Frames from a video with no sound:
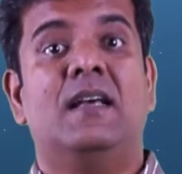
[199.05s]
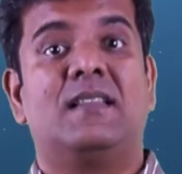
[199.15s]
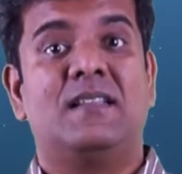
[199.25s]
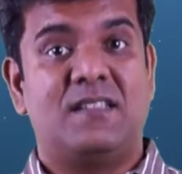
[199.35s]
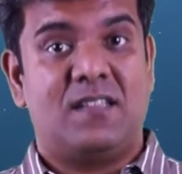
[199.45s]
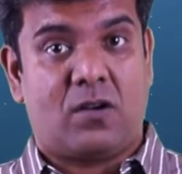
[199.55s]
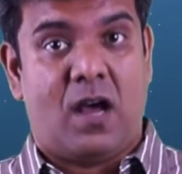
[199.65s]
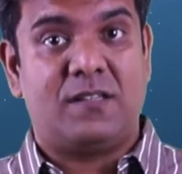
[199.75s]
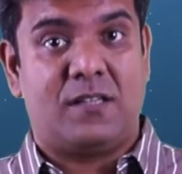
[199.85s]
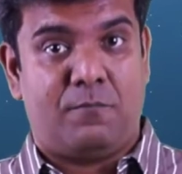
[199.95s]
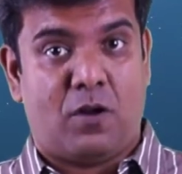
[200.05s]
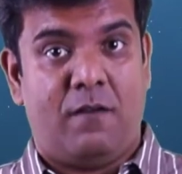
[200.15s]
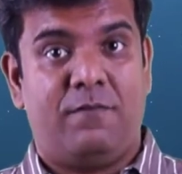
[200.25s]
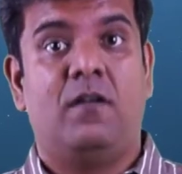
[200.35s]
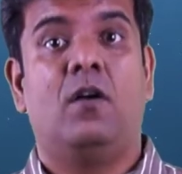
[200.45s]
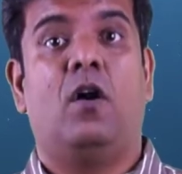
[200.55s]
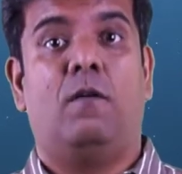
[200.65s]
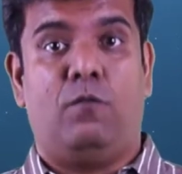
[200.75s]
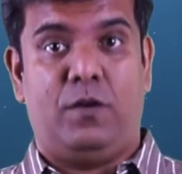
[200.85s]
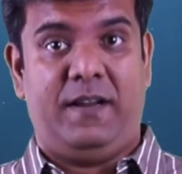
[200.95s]
This is the concept of a
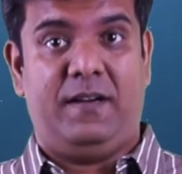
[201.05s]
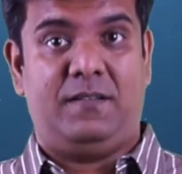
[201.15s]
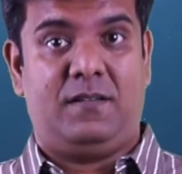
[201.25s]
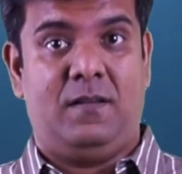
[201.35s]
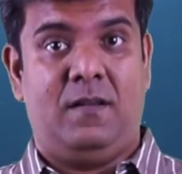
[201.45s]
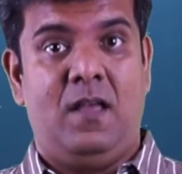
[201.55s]
voting disk.